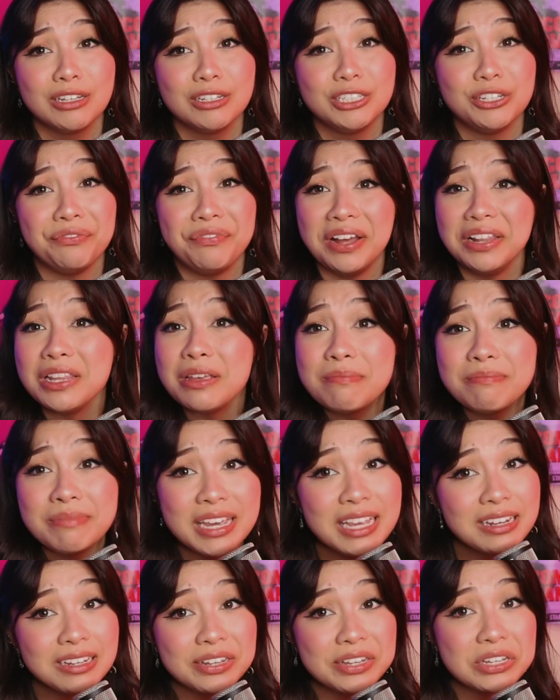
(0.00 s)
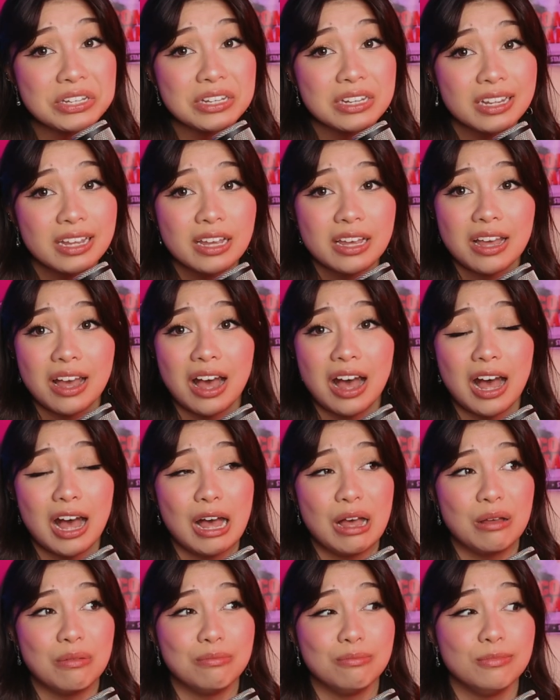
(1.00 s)
development
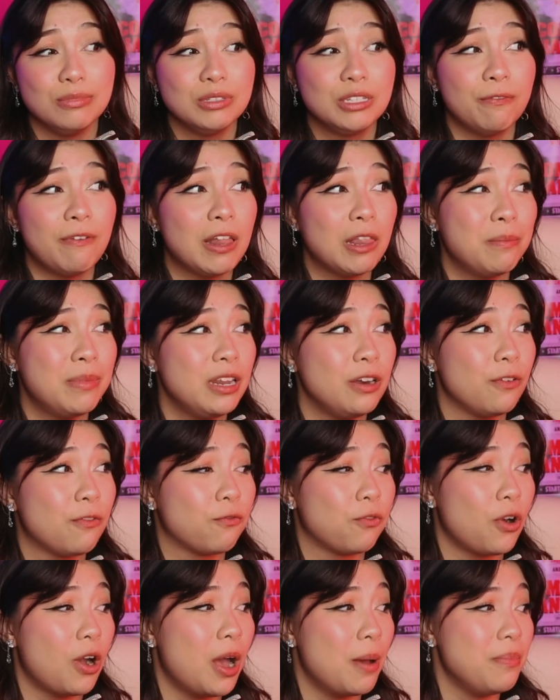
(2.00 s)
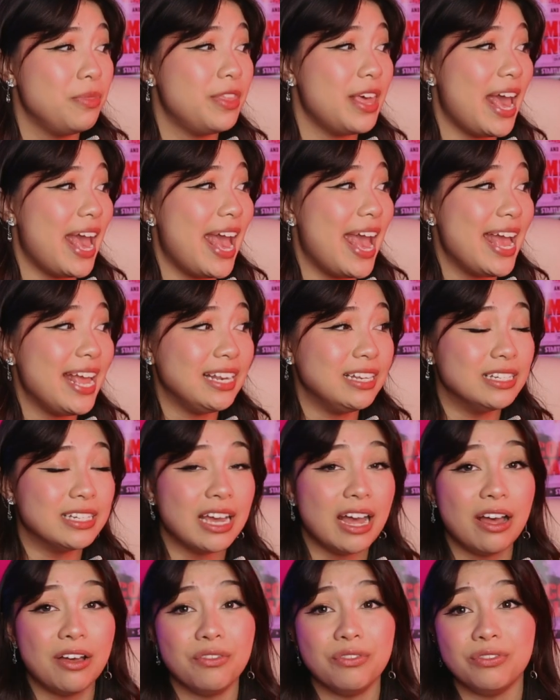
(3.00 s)
from the end
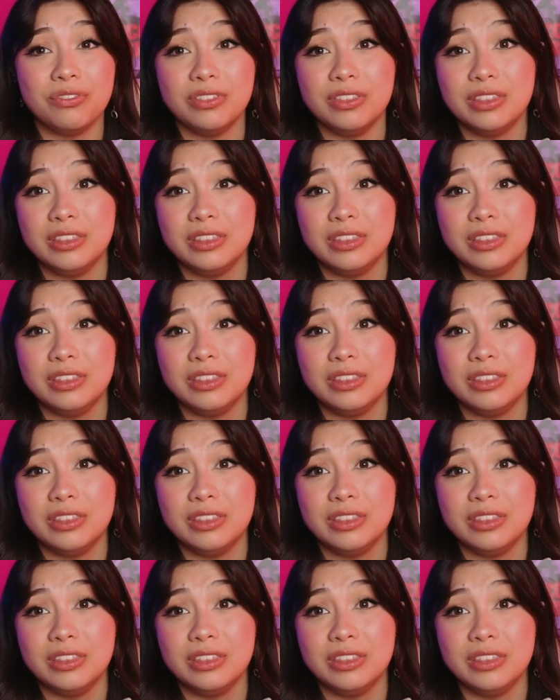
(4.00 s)
of